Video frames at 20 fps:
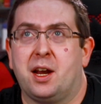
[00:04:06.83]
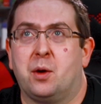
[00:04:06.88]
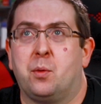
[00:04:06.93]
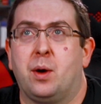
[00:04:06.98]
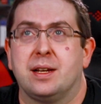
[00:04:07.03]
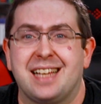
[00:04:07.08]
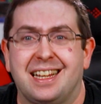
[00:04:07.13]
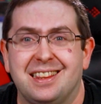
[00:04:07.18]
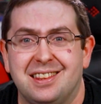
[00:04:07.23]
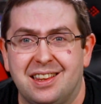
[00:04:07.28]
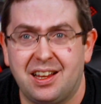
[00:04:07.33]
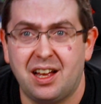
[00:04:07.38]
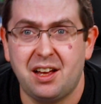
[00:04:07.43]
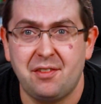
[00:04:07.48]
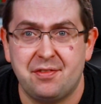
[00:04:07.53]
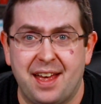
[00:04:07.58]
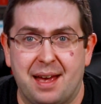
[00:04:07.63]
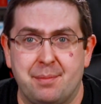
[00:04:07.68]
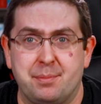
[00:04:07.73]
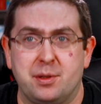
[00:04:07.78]
it was. I
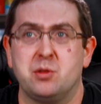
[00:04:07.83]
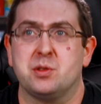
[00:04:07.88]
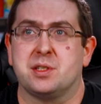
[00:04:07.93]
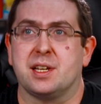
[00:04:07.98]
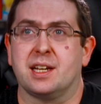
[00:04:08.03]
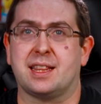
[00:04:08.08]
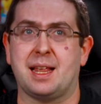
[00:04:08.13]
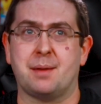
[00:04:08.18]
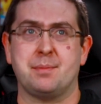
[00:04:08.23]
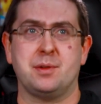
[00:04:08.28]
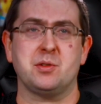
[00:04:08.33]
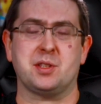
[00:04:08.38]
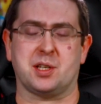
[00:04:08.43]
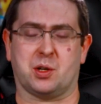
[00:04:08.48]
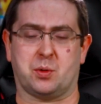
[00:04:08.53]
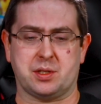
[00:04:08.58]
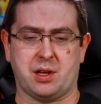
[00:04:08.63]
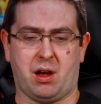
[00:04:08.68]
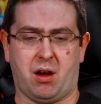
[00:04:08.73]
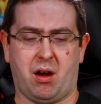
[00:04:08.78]
love that music. That
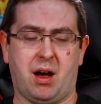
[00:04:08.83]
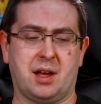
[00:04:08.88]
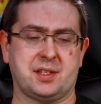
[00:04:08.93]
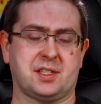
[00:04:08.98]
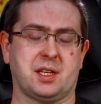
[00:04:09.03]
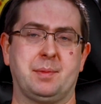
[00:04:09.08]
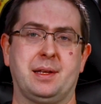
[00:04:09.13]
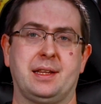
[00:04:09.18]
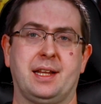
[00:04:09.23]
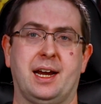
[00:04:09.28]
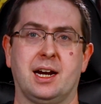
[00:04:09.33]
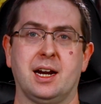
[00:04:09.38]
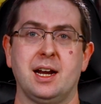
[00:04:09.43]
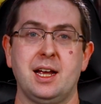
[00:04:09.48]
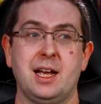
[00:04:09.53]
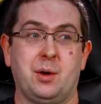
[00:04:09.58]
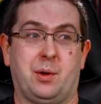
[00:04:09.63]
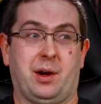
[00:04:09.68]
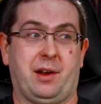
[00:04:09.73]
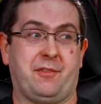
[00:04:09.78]
music was awesome in there.
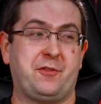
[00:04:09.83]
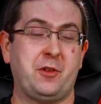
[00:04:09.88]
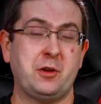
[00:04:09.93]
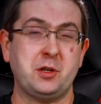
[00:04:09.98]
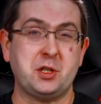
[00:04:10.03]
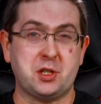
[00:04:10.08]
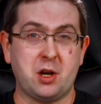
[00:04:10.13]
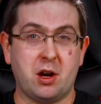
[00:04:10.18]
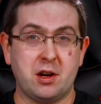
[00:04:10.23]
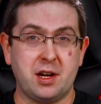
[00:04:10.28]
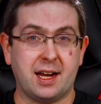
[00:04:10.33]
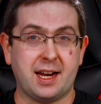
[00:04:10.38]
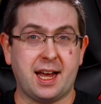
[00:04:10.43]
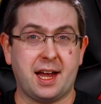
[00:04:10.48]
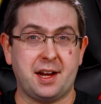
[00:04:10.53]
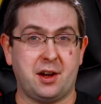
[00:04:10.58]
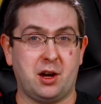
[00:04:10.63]
When it first started, I got